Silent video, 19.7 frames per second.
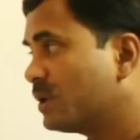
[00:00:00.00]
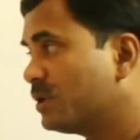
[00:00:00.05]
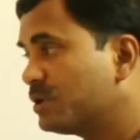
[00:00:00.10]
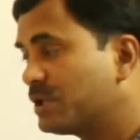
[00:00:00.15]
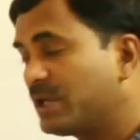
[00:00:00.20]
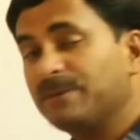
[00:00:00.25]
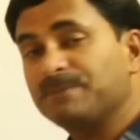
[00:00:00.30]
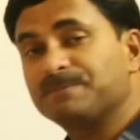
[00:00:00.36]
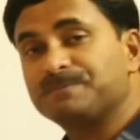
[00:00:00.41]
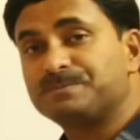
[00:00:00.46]

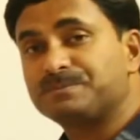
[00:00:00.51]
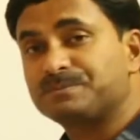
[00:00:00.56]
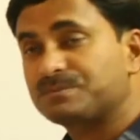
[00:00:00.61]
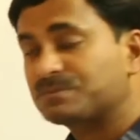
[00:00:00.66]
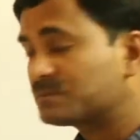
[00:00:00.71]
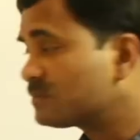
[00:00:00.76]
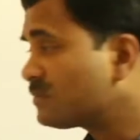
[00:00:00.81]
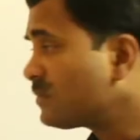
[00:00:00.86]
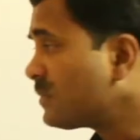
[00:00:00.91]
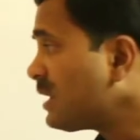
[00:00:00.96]
Okay,
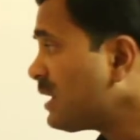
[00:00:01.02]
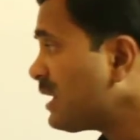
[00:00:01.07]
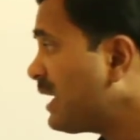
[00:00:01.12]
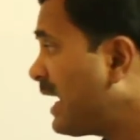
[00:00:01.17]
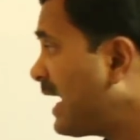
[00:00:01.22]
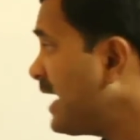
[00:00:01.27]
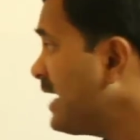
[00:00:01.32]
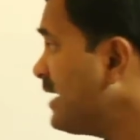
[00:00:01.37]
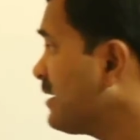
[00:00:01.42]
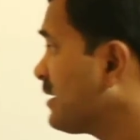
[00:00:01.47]

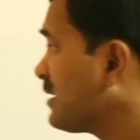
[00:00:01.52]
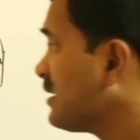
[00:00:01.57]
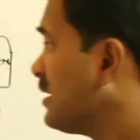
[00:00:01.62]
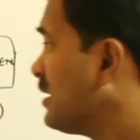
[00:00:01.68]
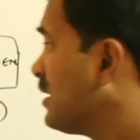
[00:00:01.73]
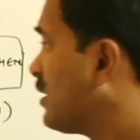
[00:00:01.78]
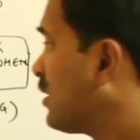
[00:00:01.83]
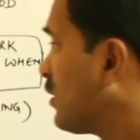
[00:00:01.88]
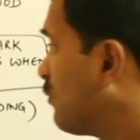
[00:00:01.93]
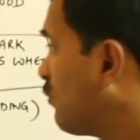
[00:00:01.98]
and
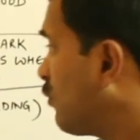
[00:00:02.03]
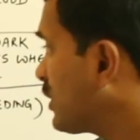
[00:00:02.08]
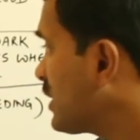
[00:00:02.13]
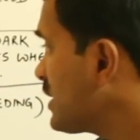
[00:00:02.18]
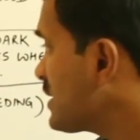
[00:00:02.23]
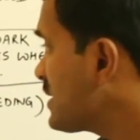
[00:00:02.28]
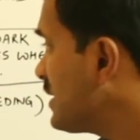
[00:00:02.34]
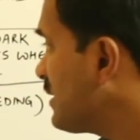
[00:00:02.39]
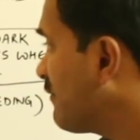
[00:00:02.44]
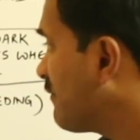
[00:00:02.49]
what
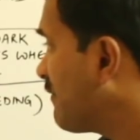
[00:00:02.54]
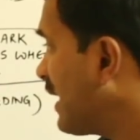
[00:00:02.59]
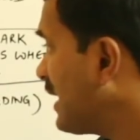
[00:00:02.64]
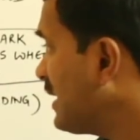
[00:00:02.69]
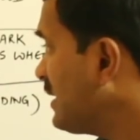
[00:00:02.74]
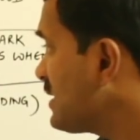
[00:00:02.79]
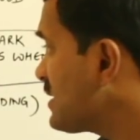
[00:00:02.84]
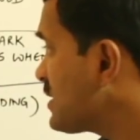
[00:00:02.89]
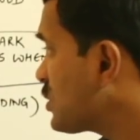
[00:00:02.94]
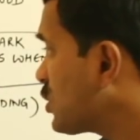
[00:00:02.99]
is the,
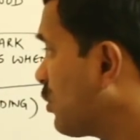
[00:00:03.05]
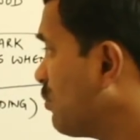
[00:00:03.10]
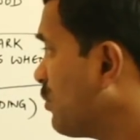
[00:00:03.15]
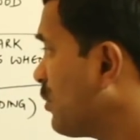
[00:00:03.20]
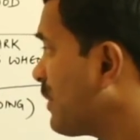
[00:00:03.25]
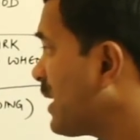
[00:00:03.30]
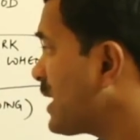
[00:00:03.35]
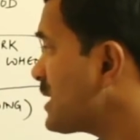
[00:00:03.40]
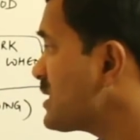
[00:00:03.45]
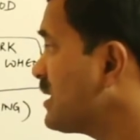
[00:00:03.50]
when this
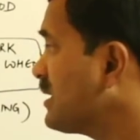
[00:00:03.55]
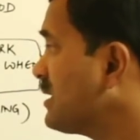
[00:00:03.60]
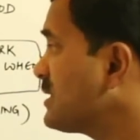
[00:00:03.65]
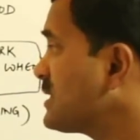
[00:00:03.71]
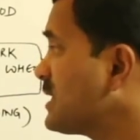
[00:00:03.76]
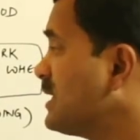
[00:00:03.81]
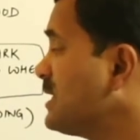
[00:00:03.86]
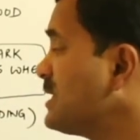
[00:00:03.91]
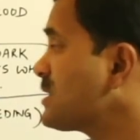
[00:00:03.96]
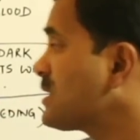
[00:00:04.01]
thromboplastin
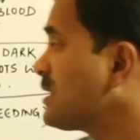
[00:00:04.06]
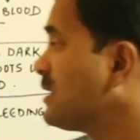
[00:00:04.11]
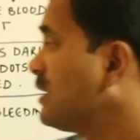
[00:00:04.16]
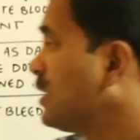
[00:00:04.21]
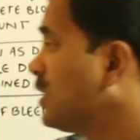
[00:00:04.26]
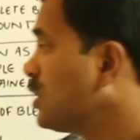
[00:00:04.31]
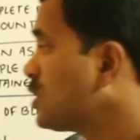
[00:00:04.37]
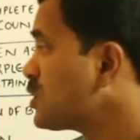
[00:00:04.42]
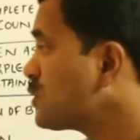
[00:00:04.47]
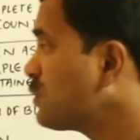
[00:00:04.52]
is released?
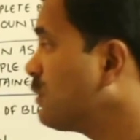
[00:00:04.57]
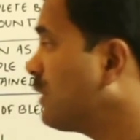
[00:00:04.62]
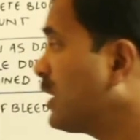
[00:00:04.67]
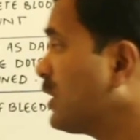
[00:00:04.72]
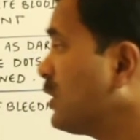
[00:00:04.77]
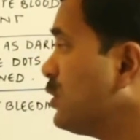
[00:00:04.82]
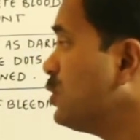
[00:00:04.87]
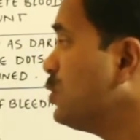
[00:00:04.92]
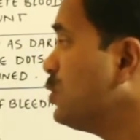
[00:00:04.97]
So a